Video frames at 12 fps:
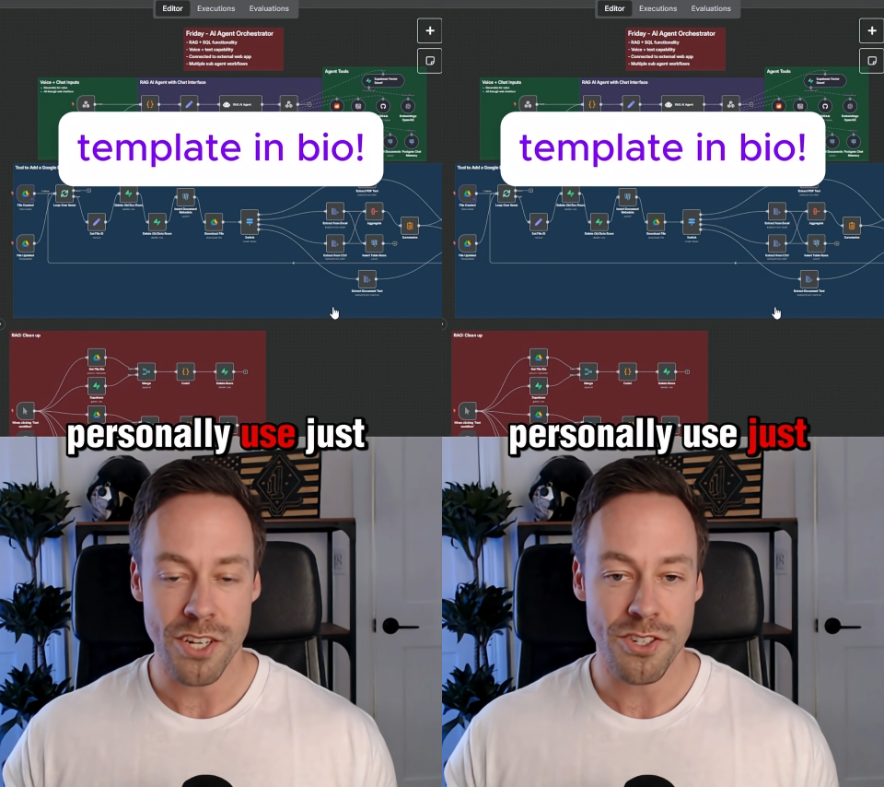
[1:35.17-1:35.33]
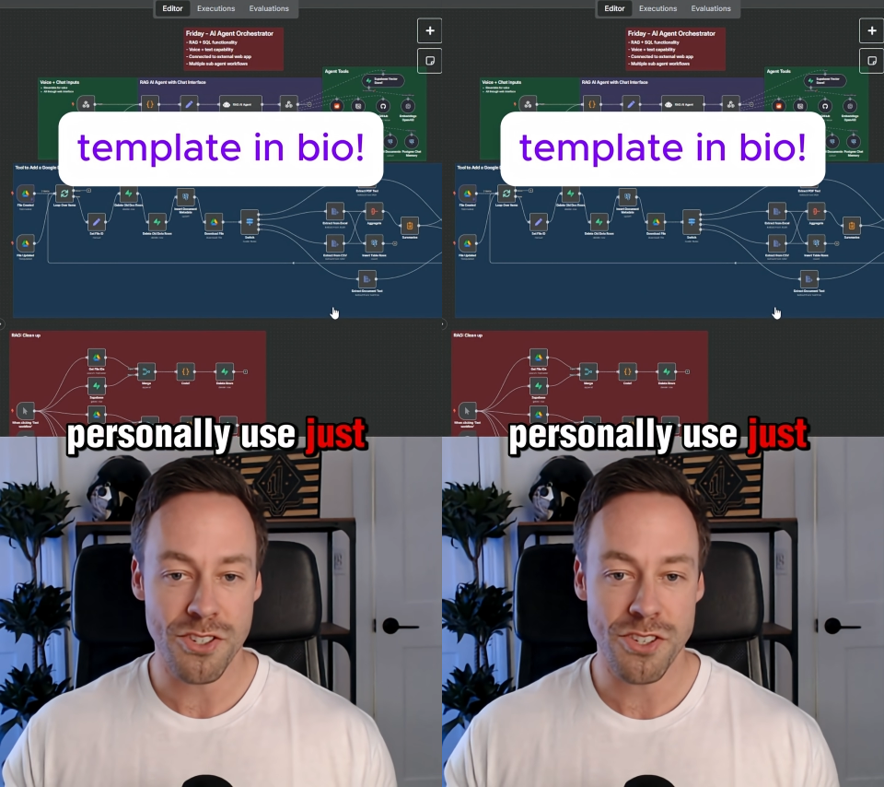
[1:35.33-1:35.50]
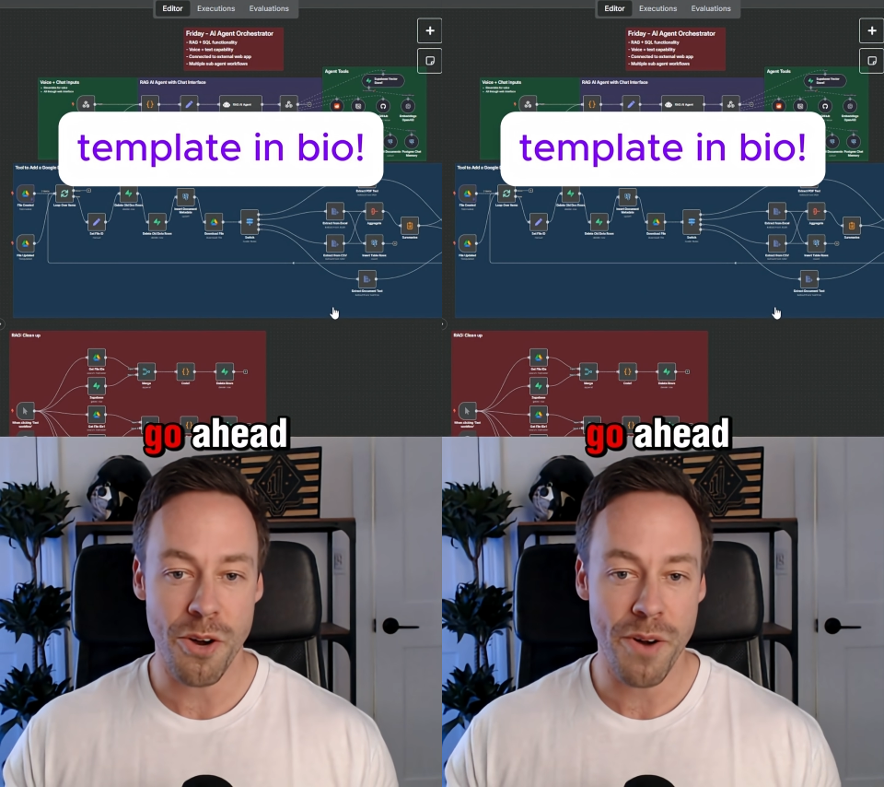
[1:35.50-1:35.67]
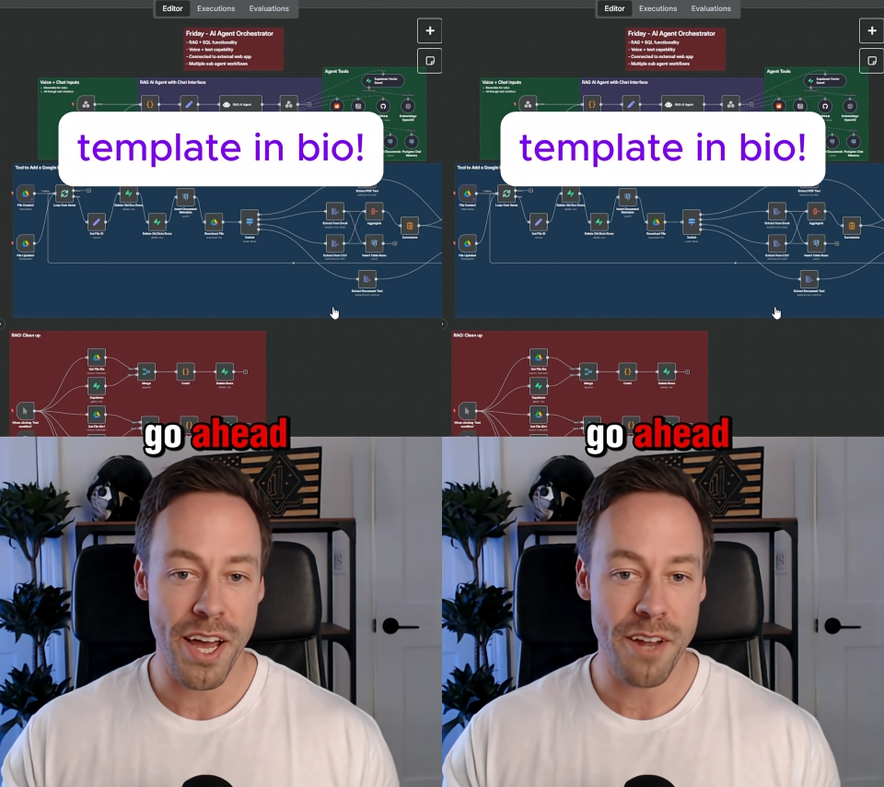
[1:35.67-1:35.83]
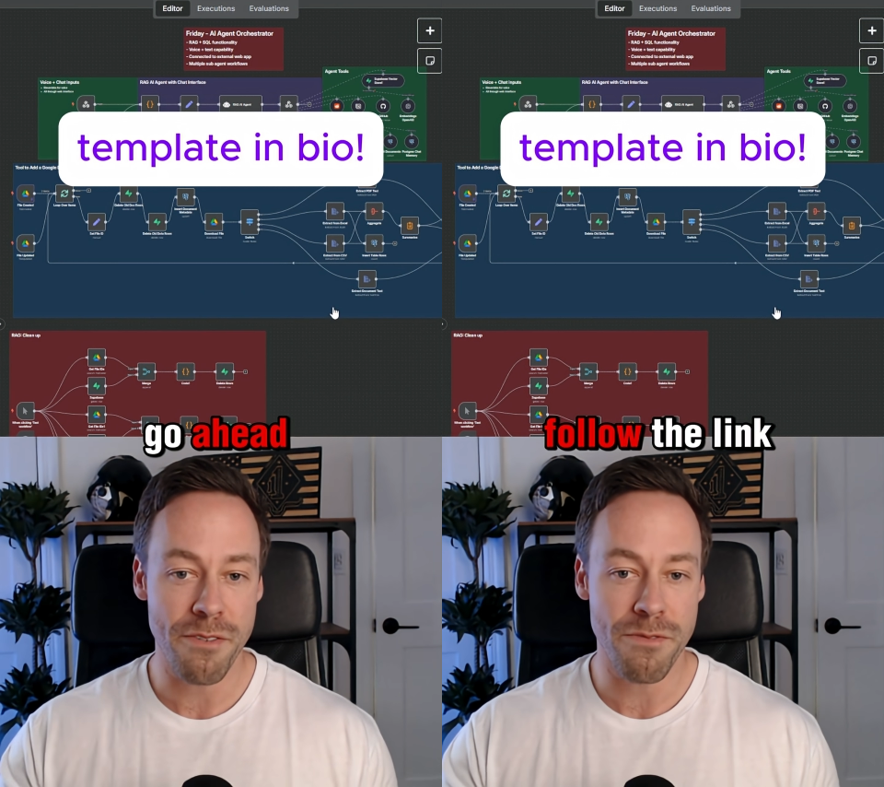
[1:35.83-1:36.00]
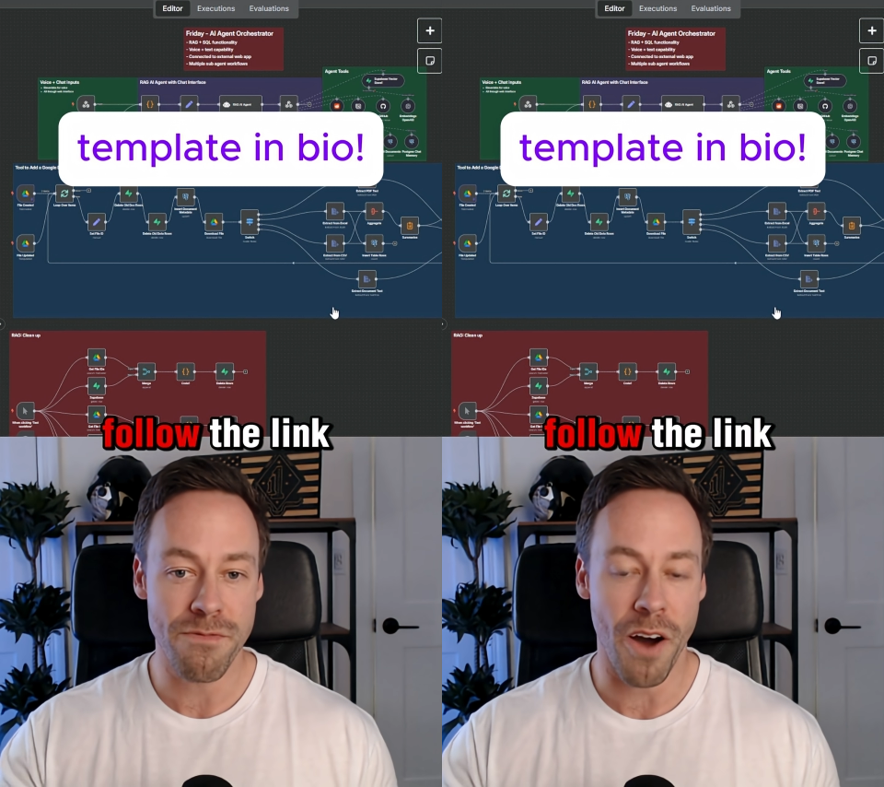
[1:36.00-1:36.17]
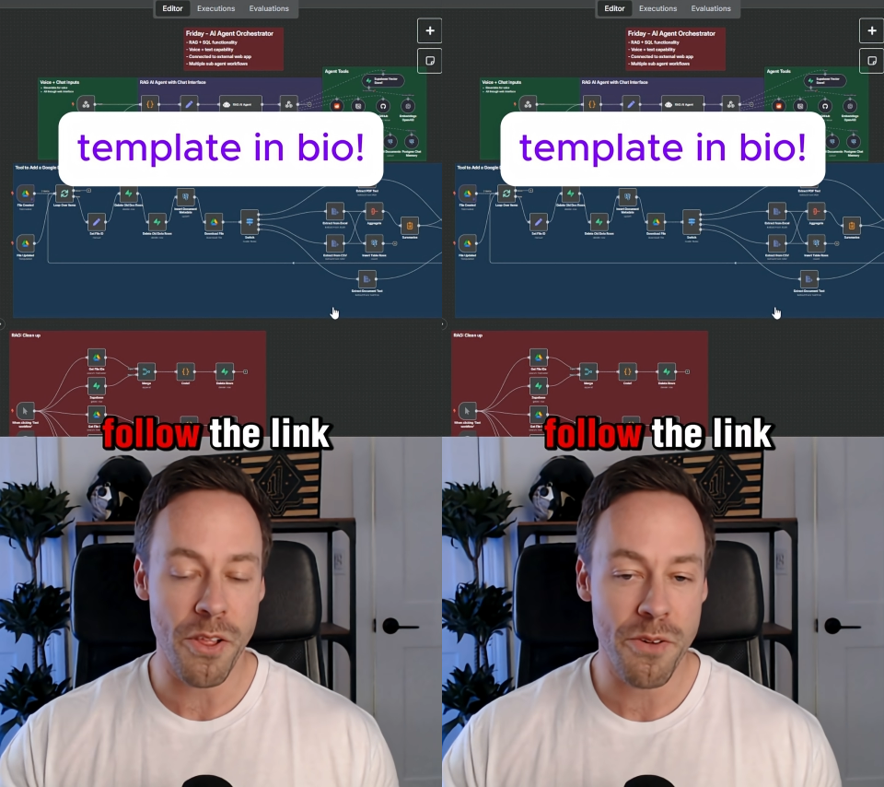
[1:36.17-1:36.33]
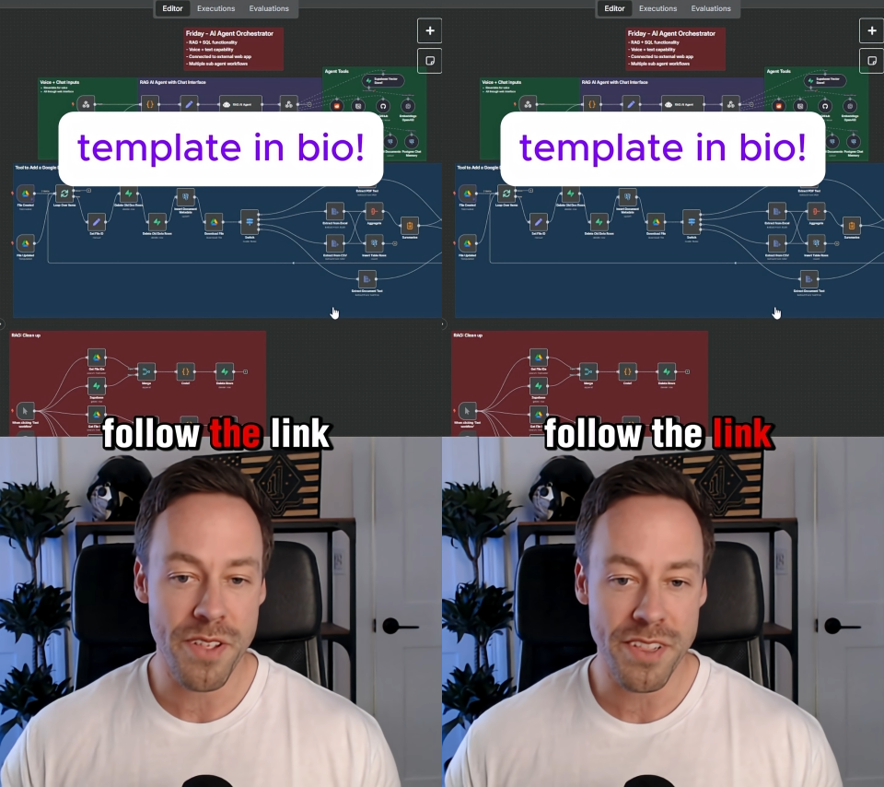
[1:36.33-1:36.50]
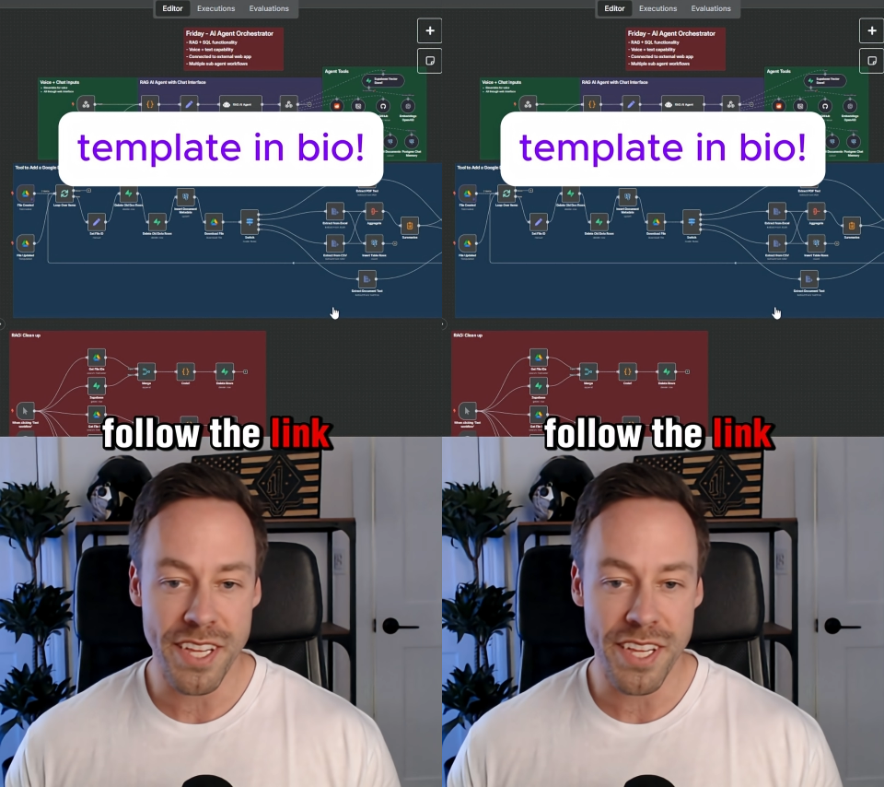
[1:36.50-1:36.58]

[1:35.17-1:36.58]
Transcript: just go ahead, follow the